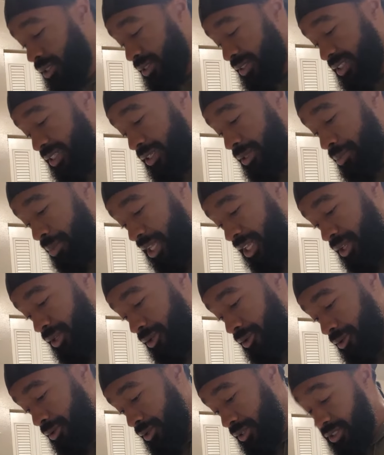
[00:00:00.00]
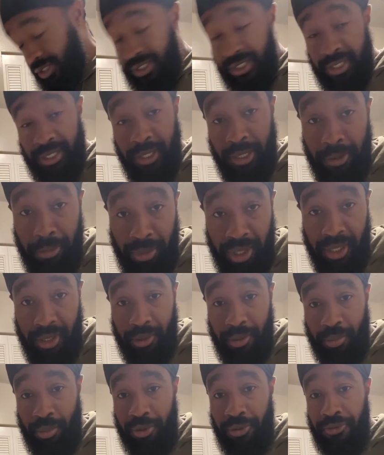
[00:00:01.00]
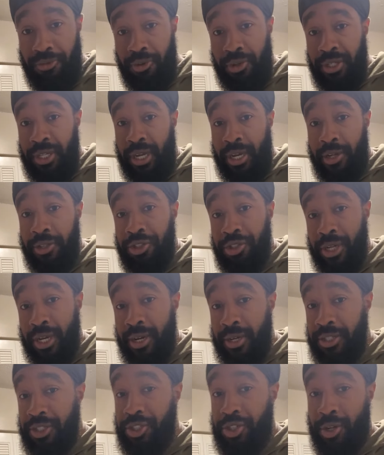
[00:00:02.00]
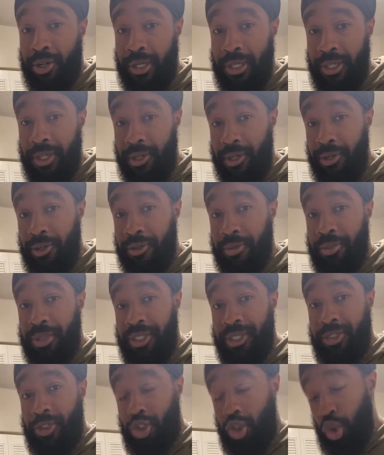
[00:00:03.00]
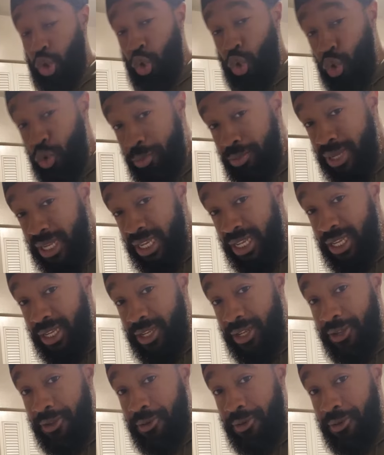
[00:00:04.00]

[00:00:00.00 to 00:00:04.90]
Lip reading: to me, before y'all try to Charlie Kirk me, to me,